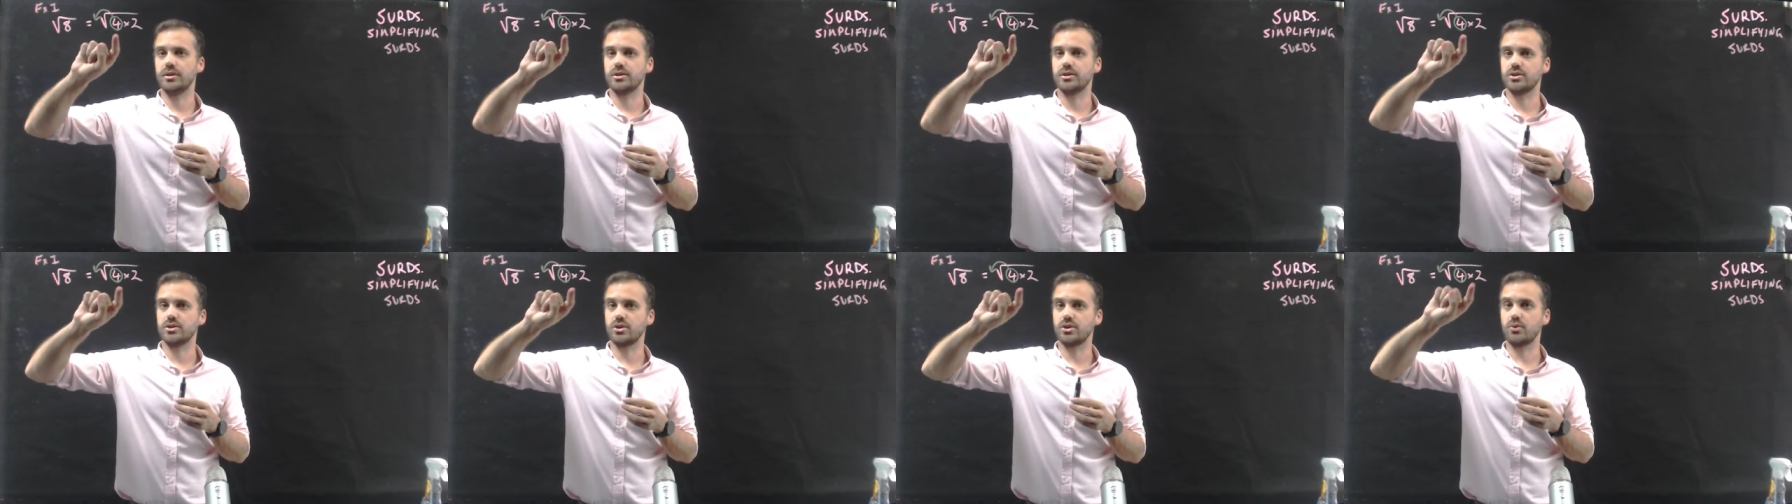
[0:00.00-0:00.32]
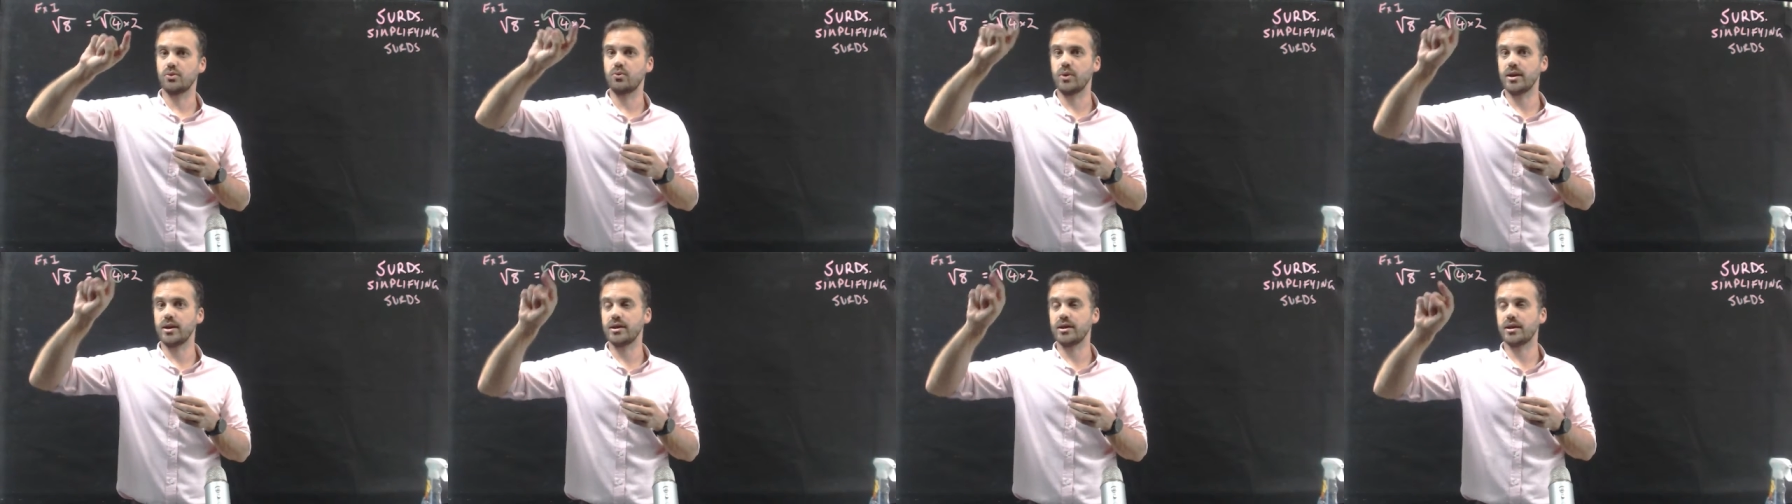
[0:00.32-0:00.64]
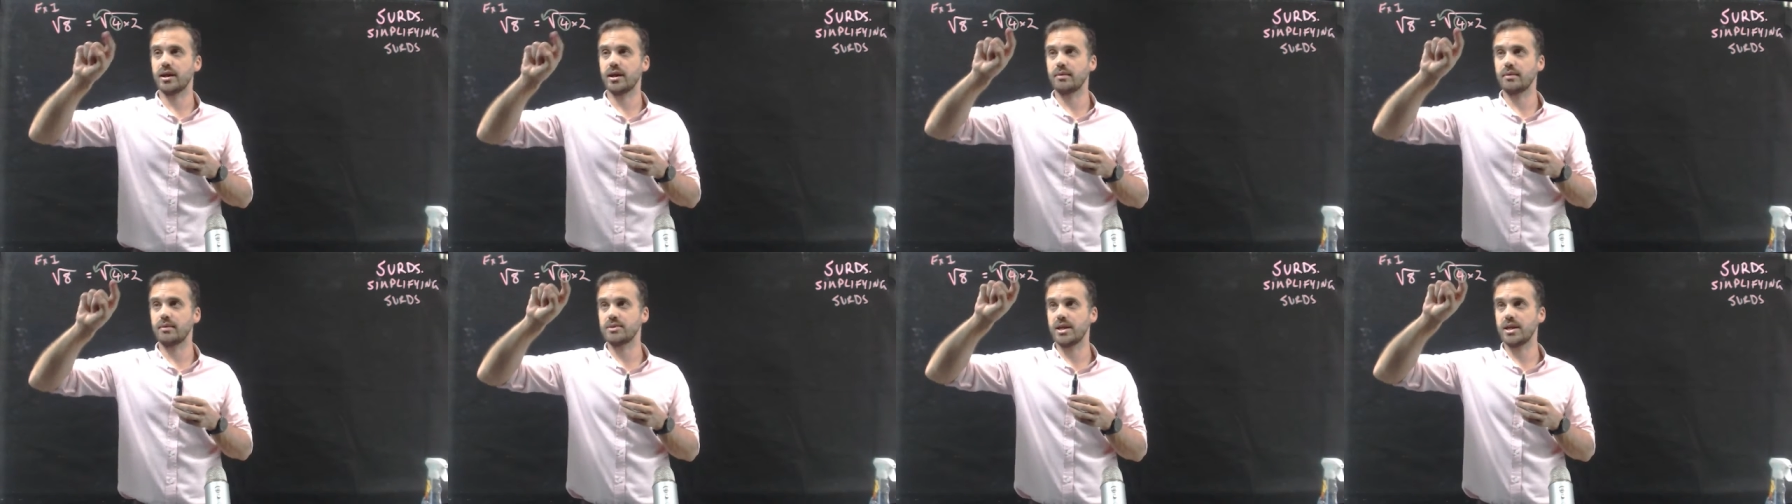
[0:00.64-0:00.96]
So when it
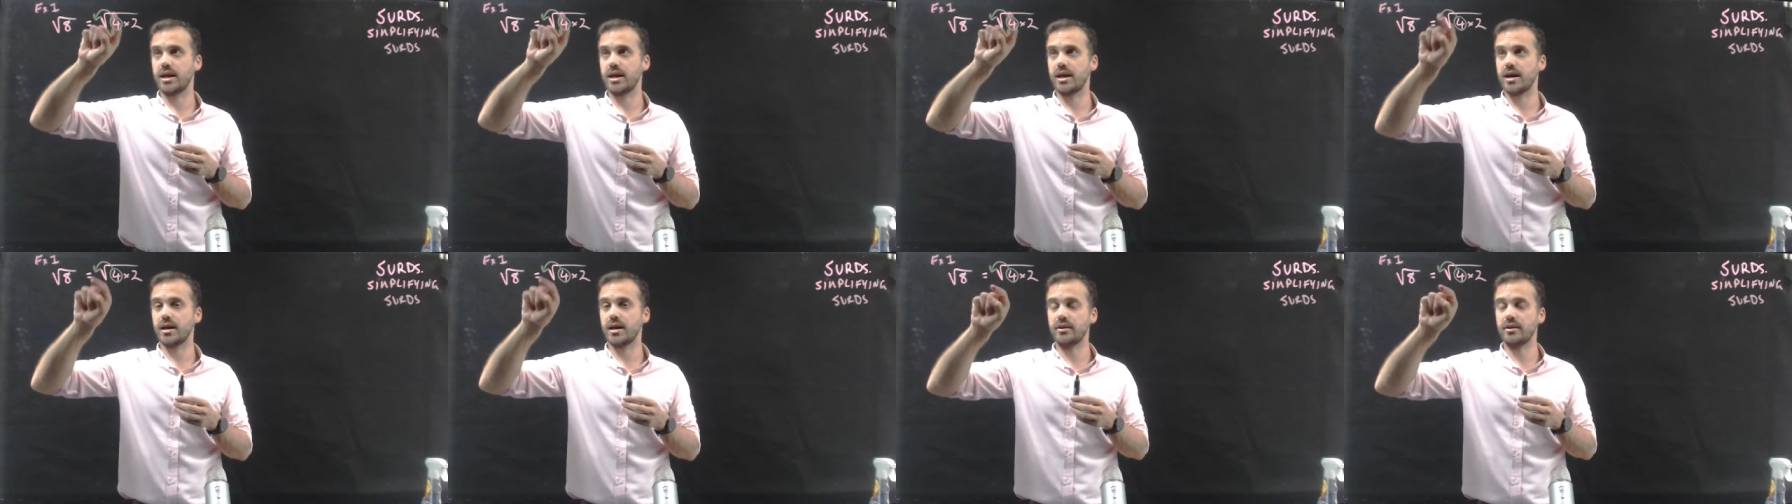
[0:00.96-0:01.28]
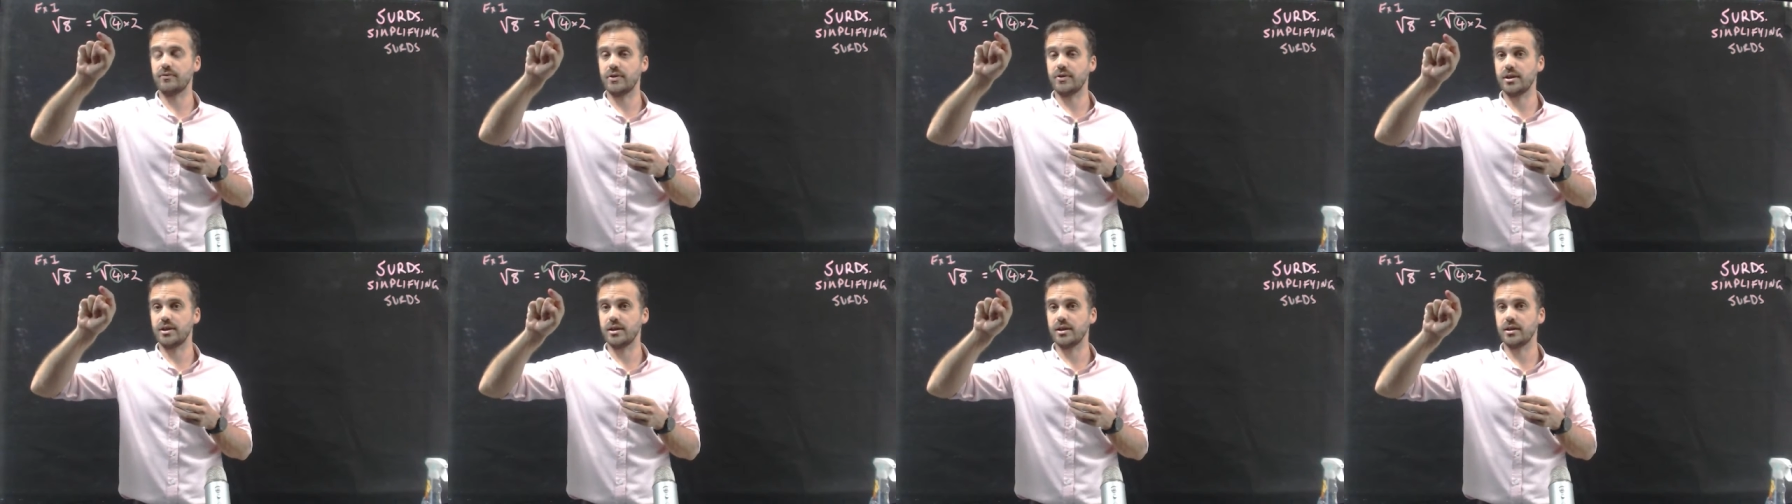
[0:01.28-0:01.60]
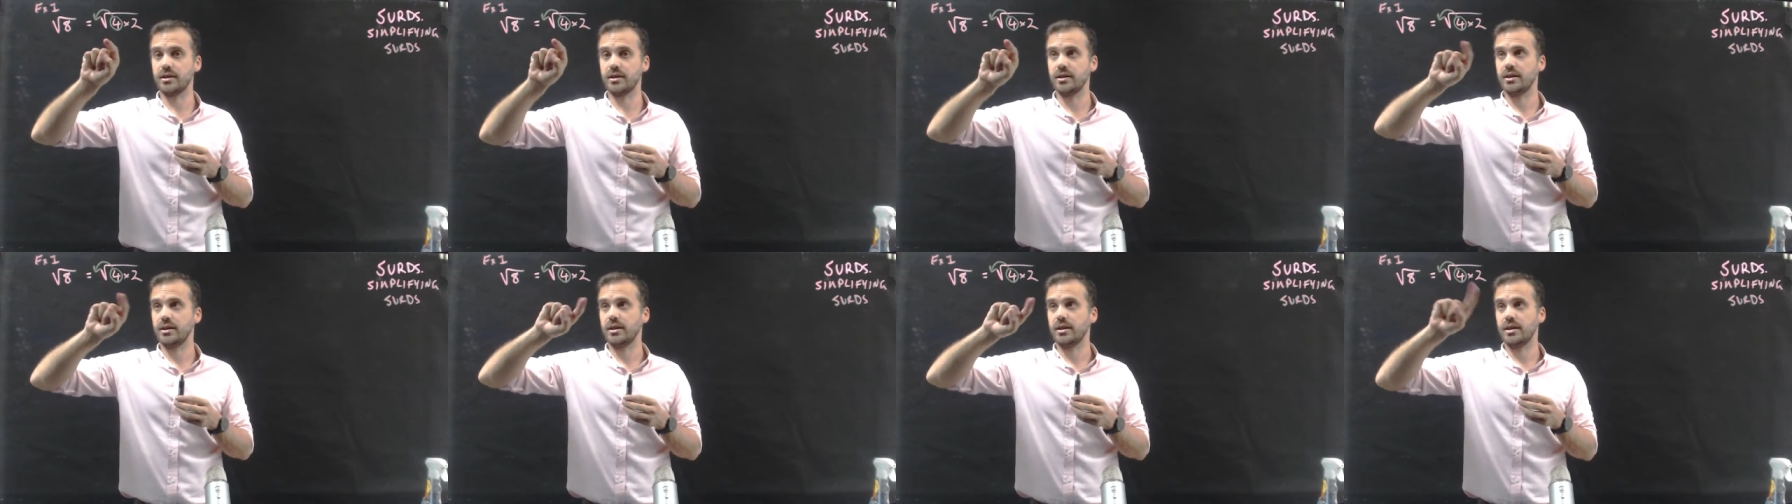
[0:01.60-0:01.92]
comes out of
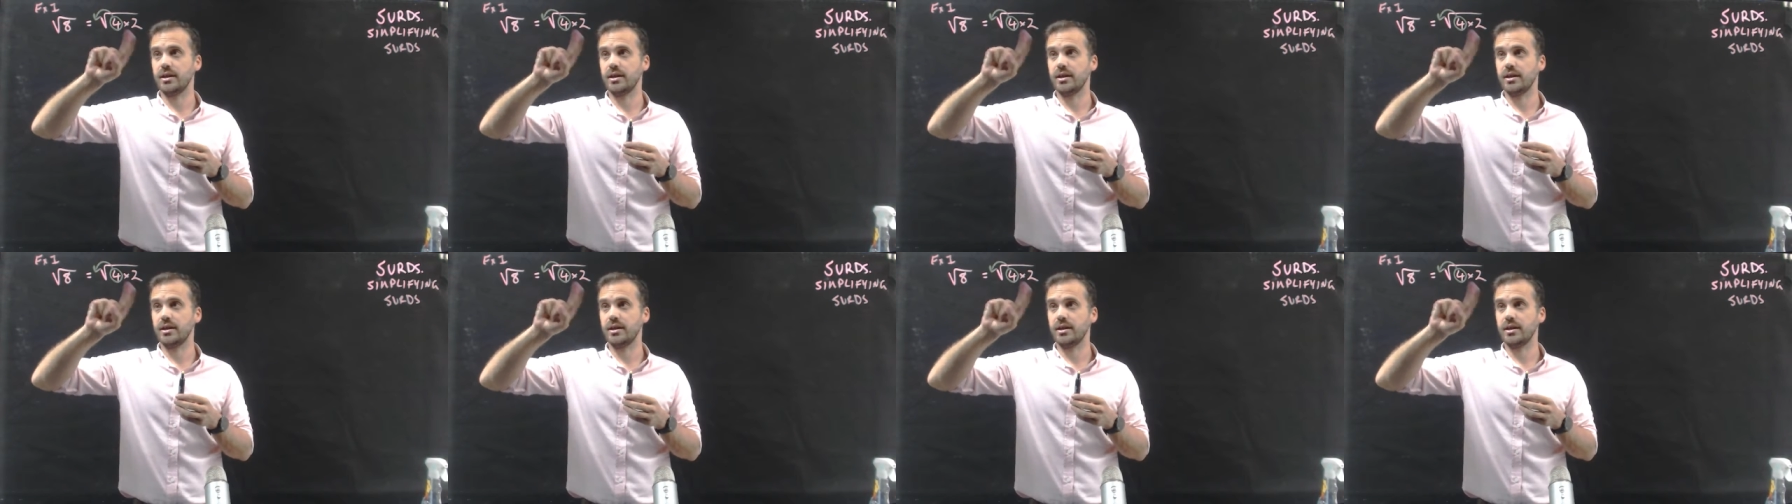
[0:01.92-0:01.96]
here,